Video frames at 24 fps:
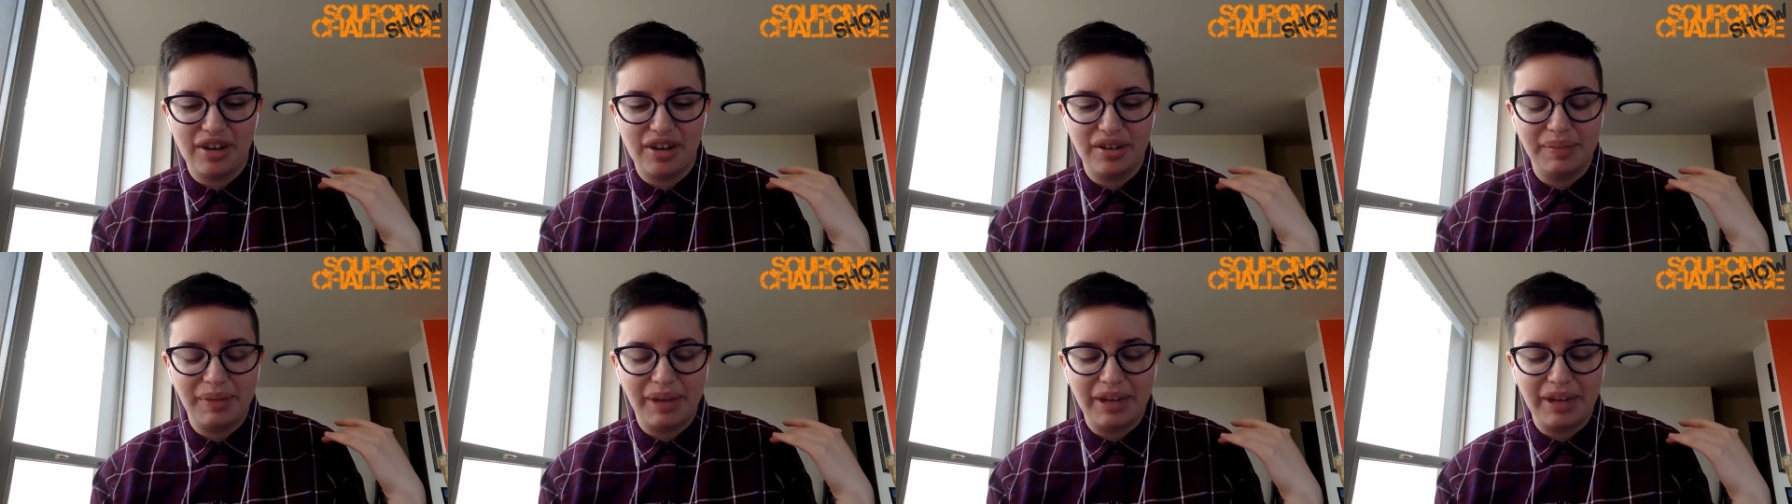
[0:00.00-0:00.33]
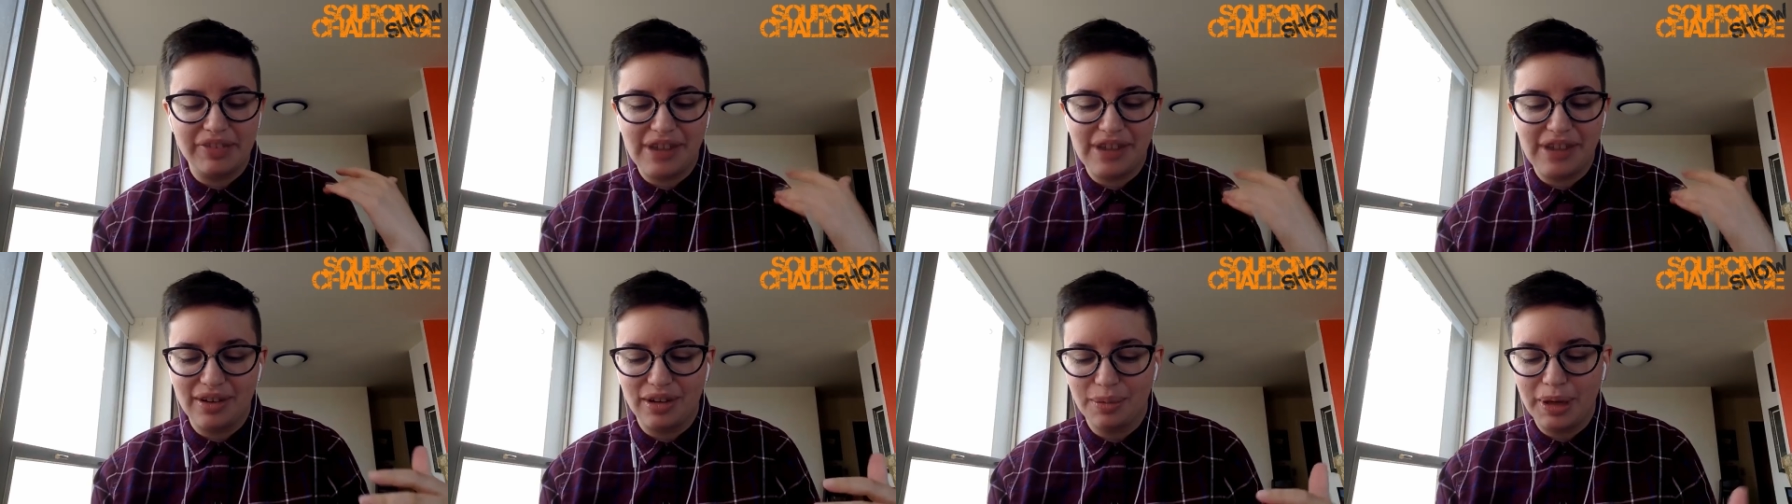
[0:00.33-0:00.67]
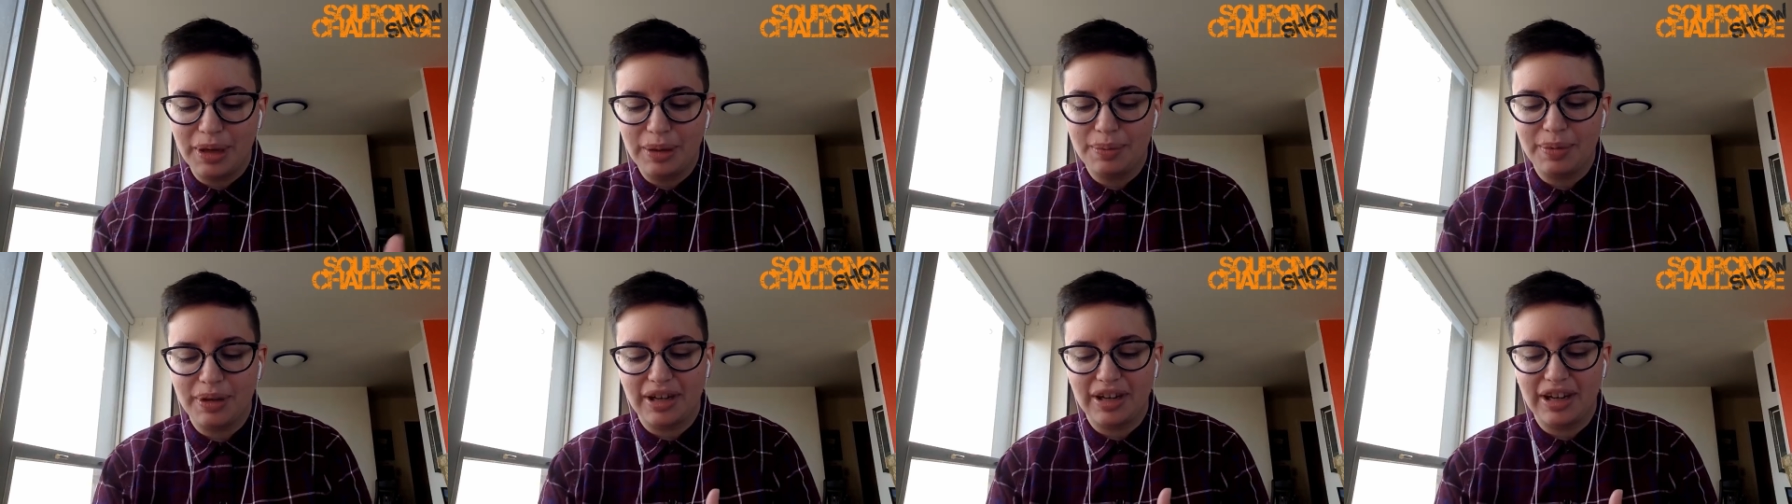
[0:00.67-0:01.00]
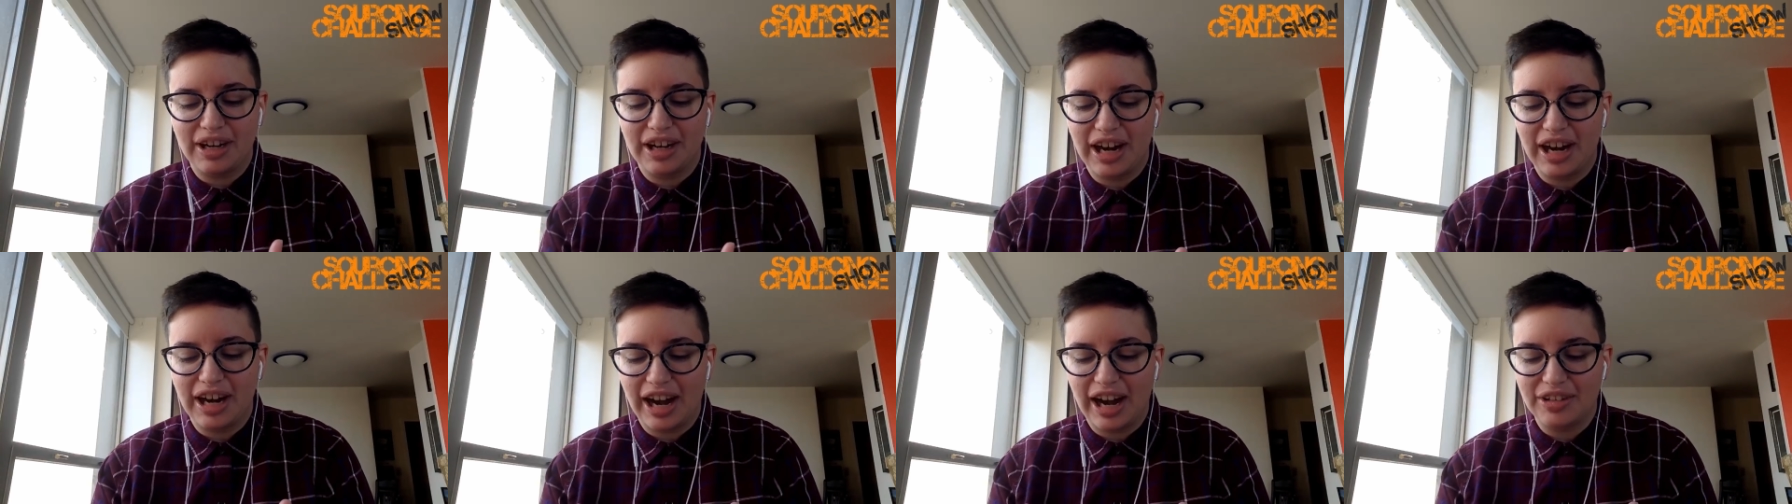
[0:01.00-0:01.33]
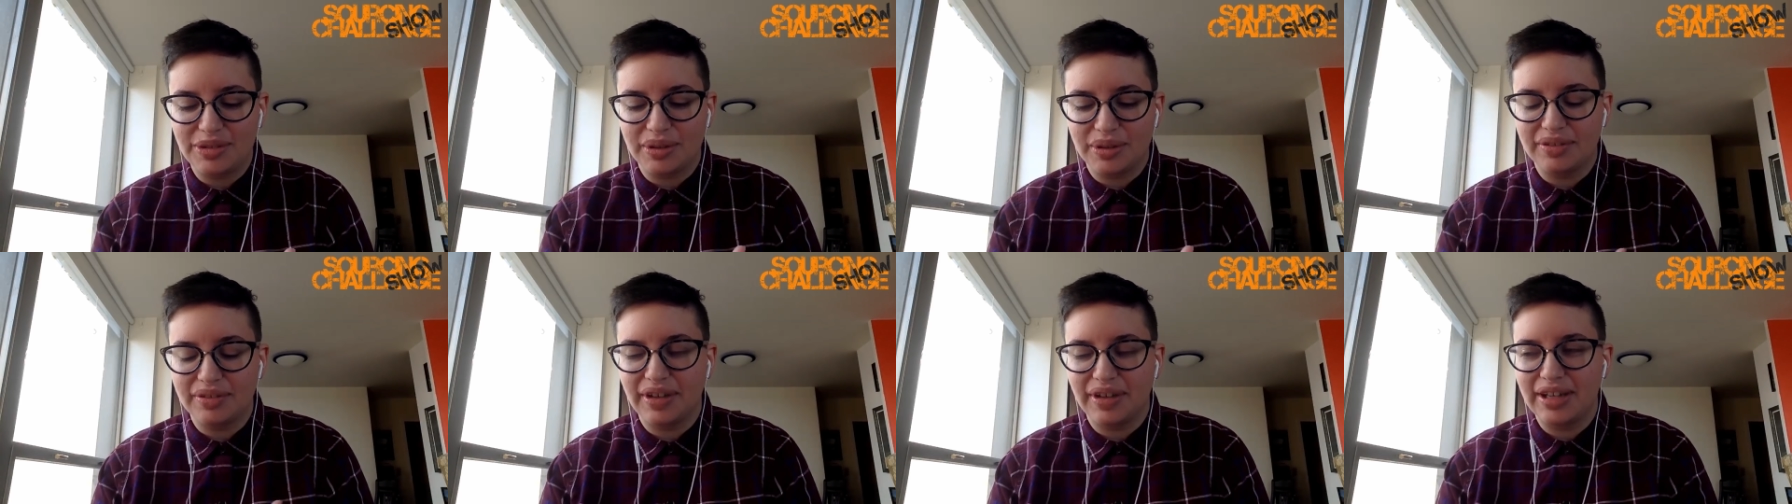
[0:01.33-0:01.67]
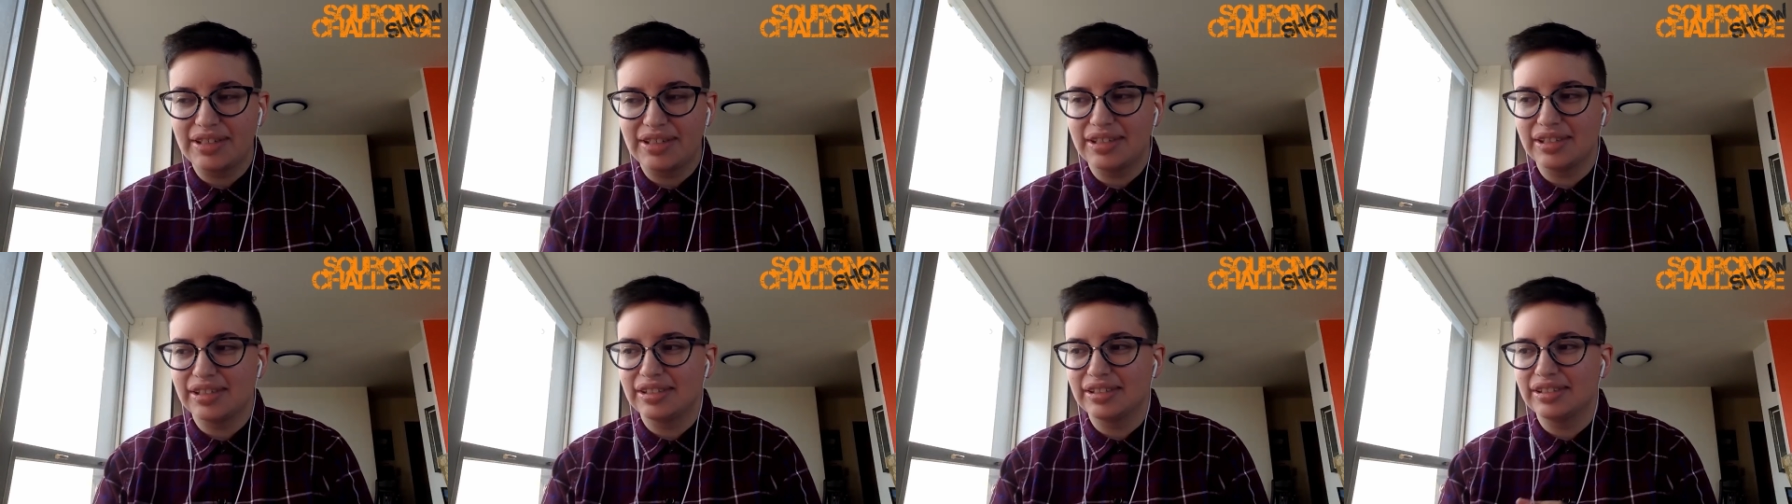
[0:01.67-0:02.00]
for my final paper, I
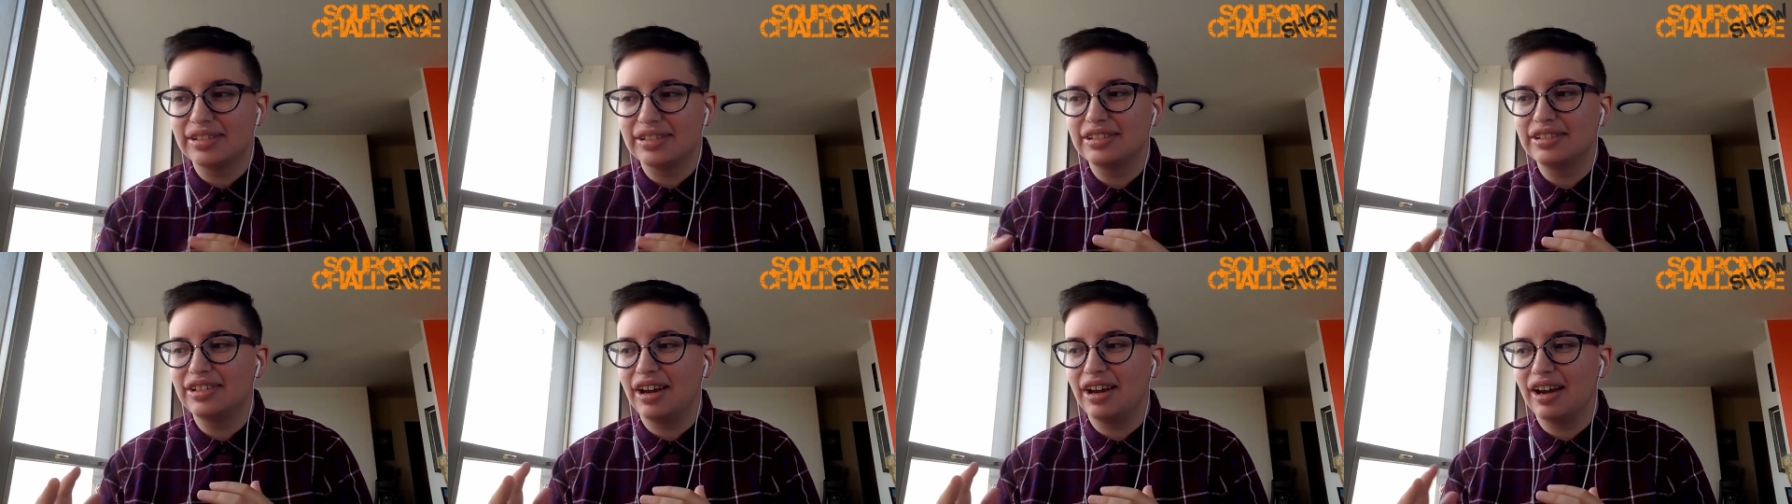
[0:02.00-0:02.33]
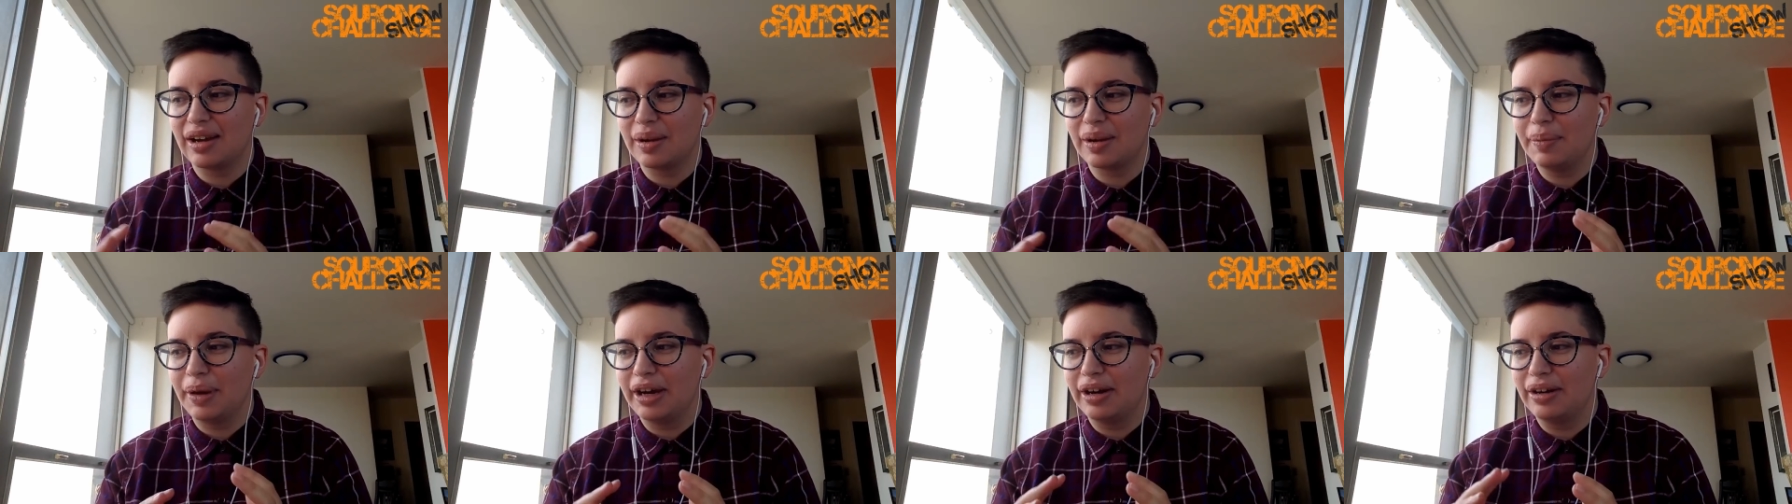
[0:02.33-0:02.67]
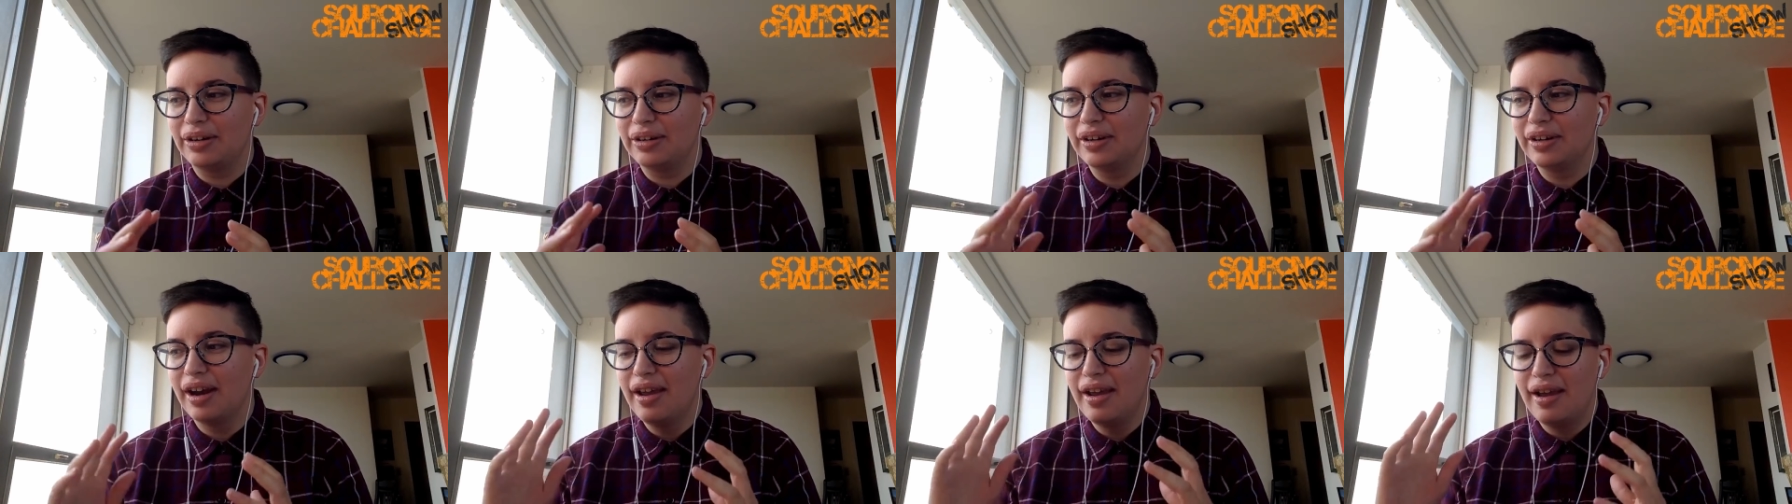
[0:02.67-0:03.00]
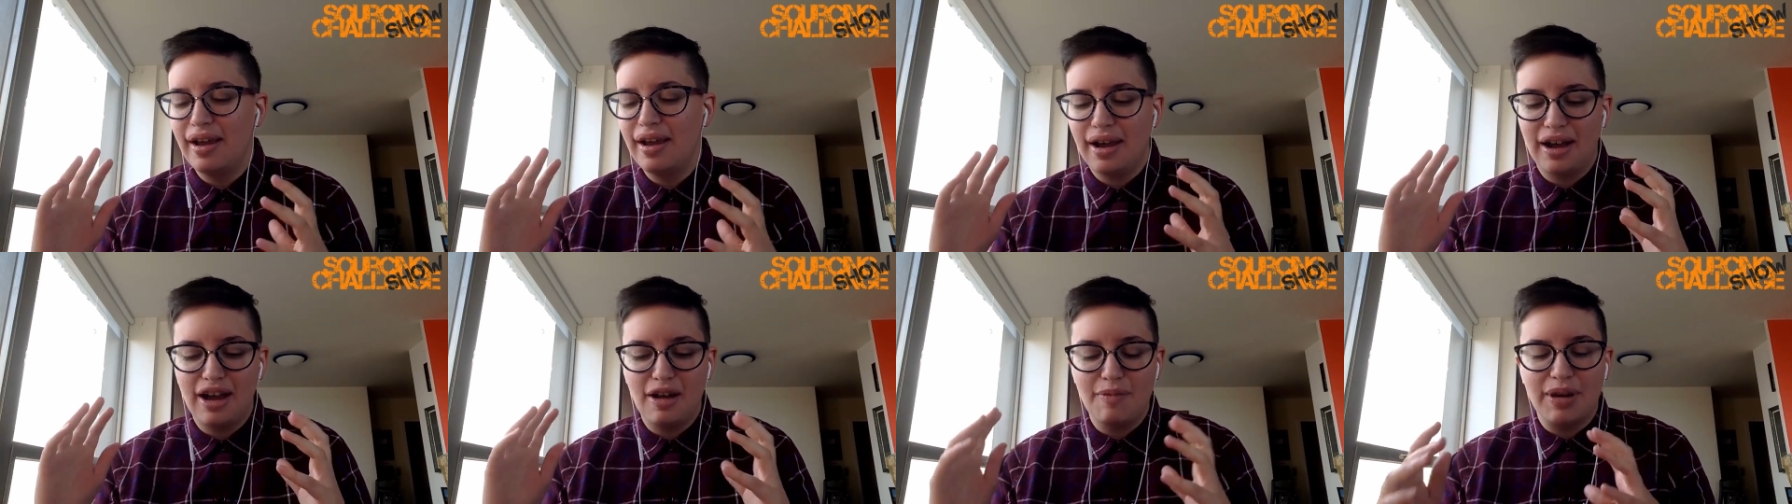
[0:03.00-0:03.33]
sort of had to talk about